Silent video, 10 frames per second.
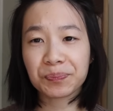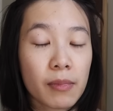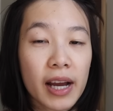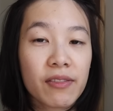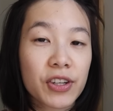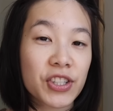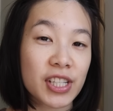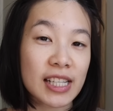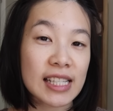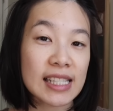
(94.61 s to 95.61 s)
My
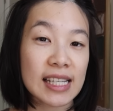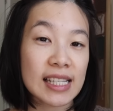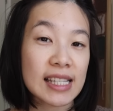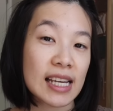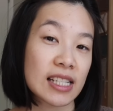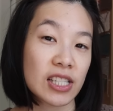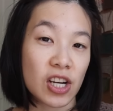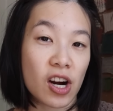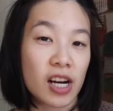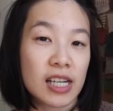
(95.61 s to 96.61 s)
version is knit in
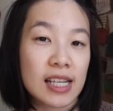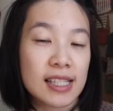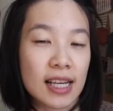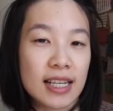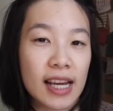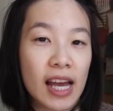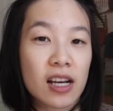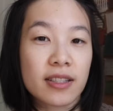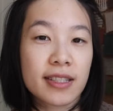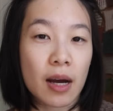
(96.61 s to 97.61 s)
Sandisgarn Sunday
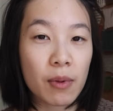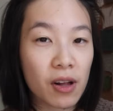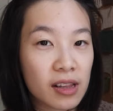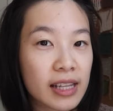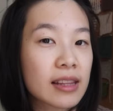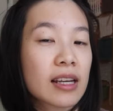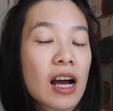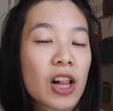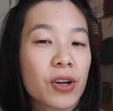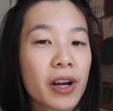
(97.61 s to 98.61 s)
held double in the
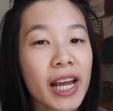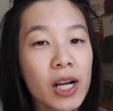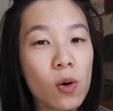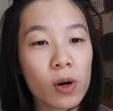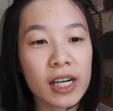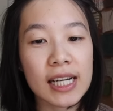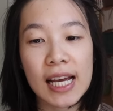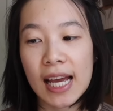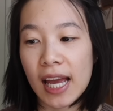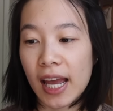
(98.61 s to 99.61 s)
color Acorn,
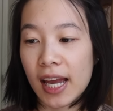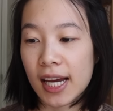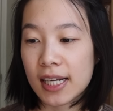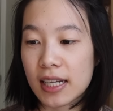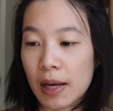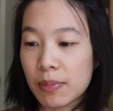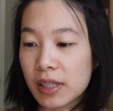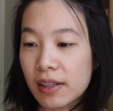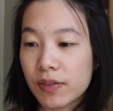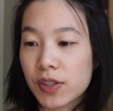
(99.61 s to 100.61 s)
and I
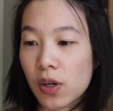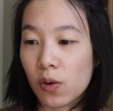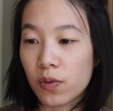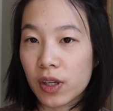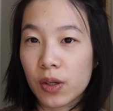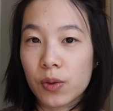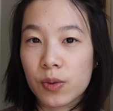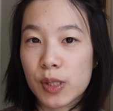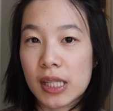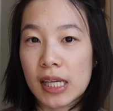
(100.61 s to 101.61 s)
believe Sophie,
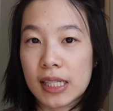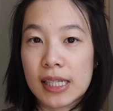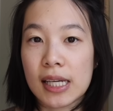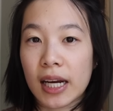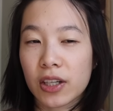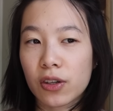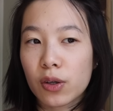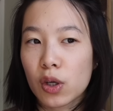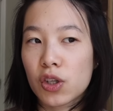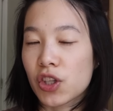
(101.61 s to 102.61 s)
who's the
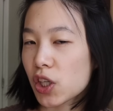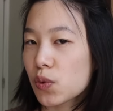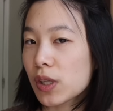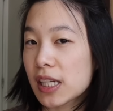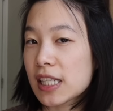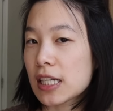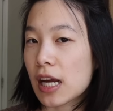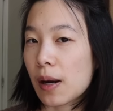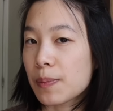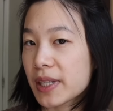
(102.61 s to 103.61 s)
designer, just released an
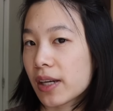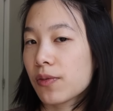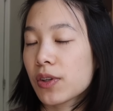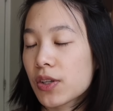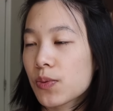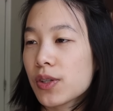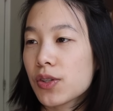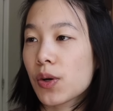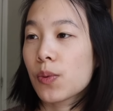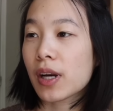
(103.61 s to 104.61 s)
update for this one.
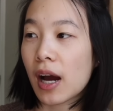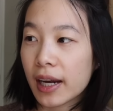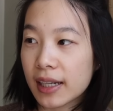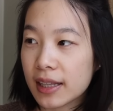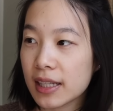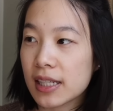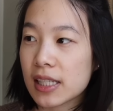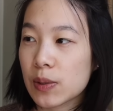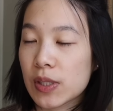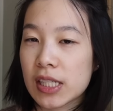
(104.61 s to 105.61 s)
So when I knit this,
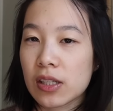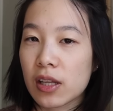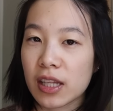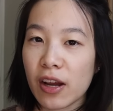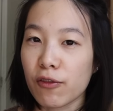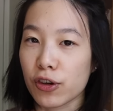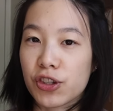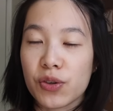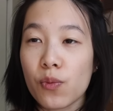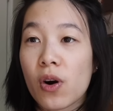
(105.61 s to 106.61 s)
it was still on
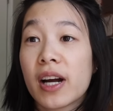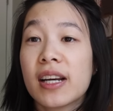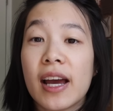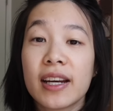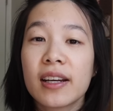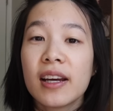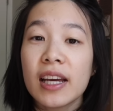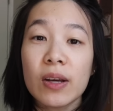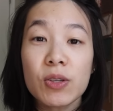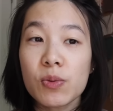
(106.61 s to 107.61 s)
version 1, and
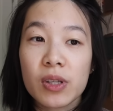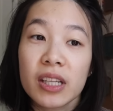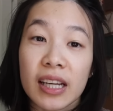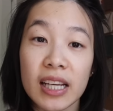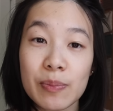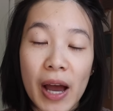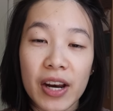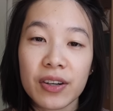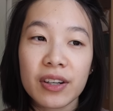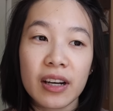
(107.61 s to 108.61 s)
it was a really nice
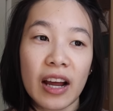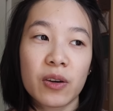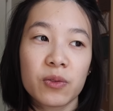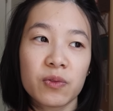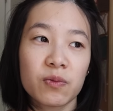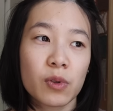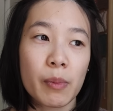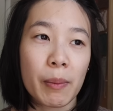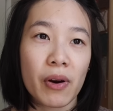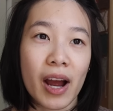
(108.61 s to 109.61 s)
pattern. I don't
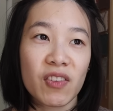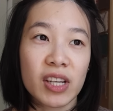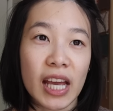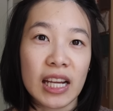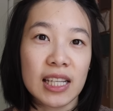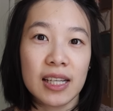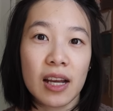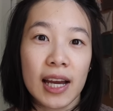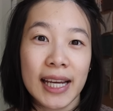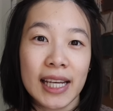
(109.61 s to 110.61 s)
remember having
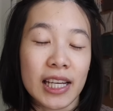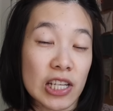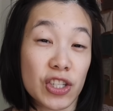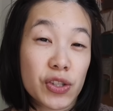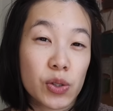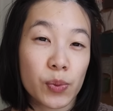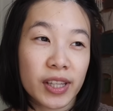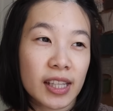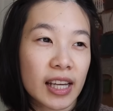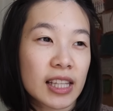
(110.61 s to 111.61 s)
any issues with it.